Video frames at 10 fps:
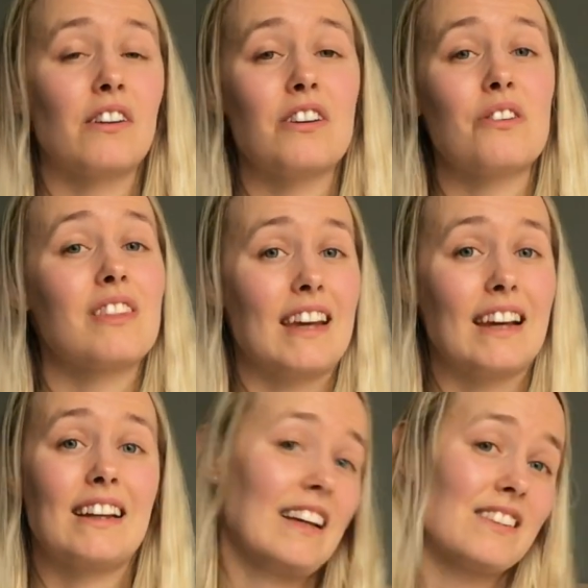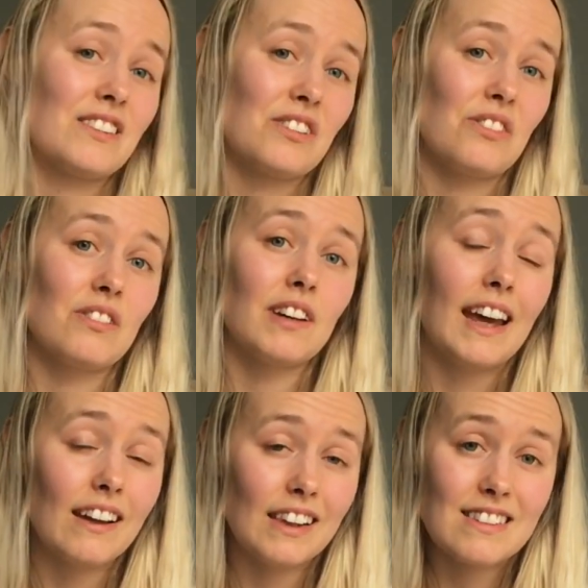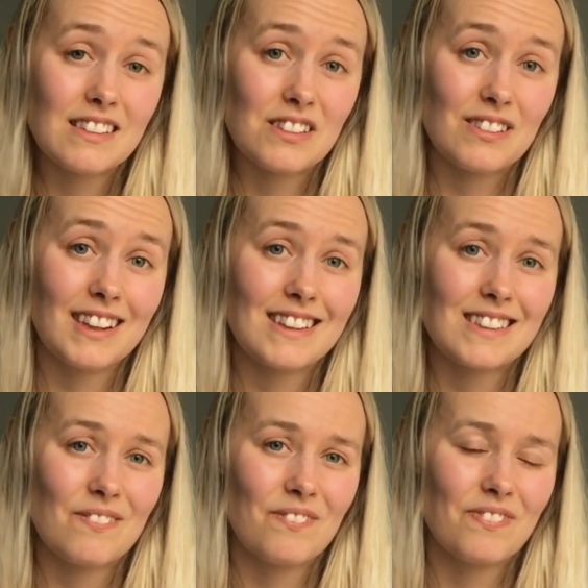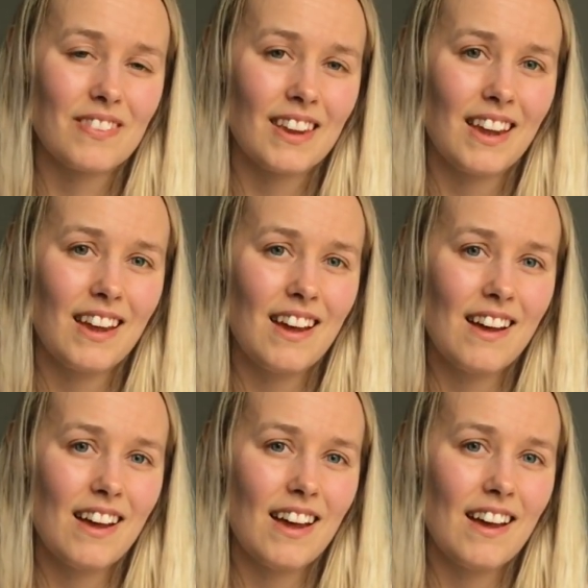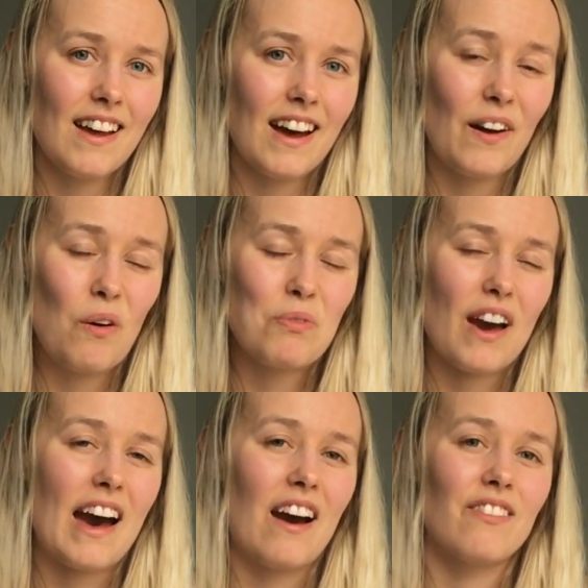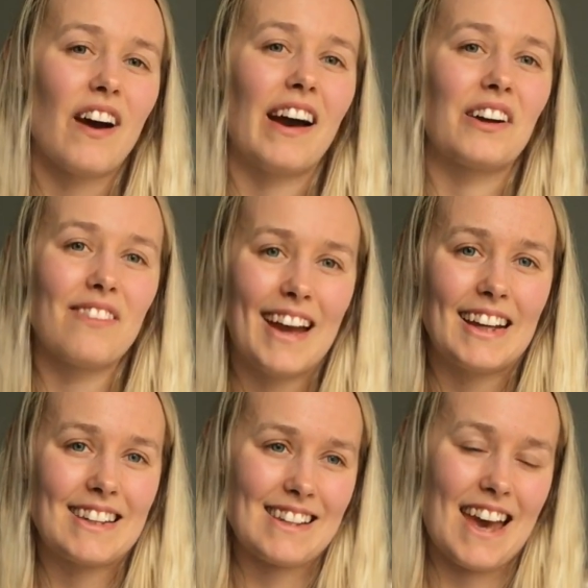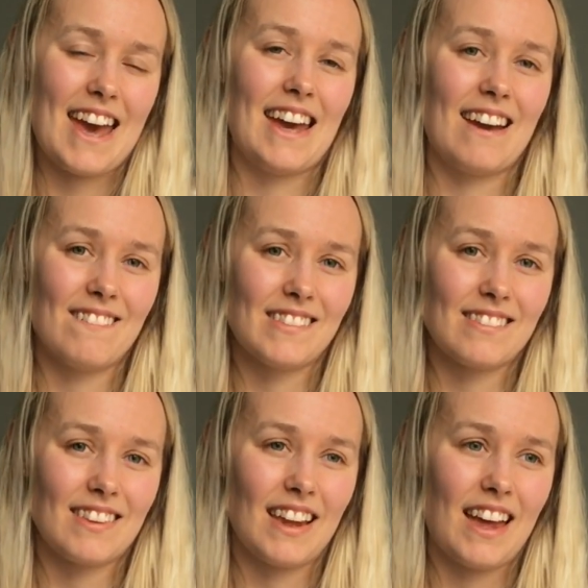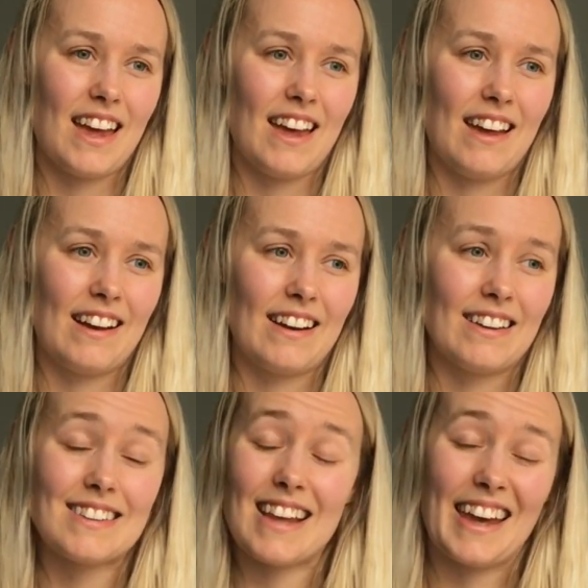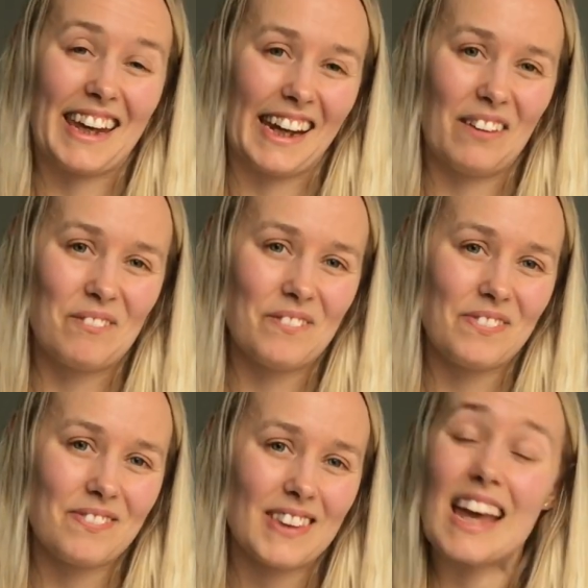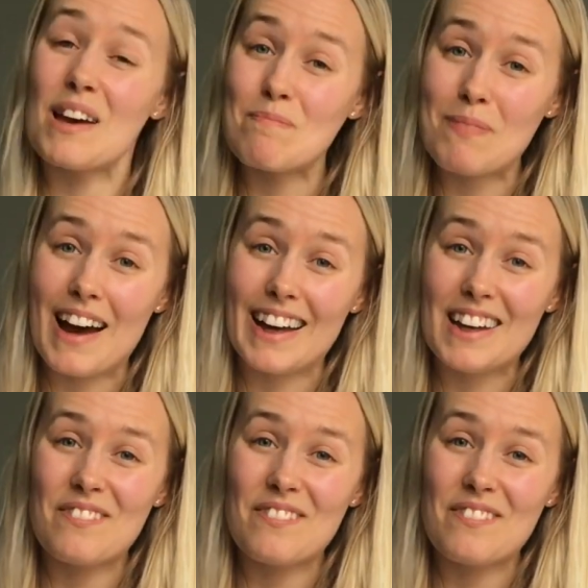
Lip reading: you think needs to listen to this. I hope you have a great day and take care. Bye.